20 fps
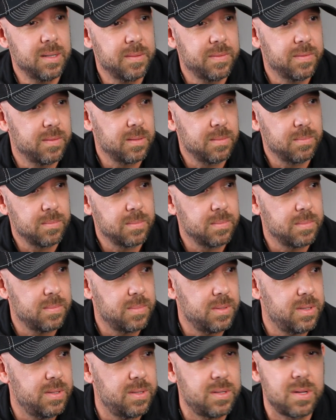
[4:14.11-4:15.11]

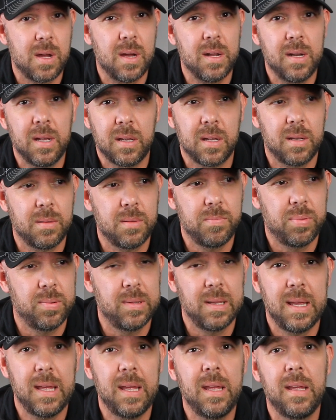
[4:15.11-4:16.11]
different sonic and
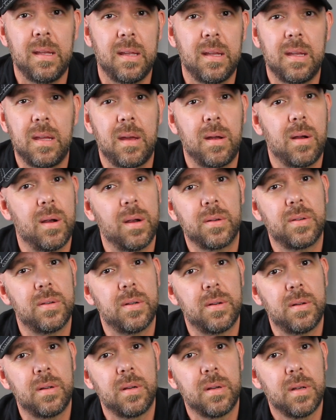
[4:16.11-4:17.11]
playing
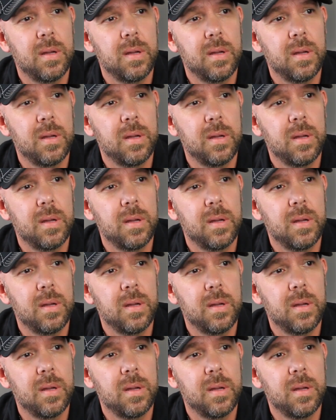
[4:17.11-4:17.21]
character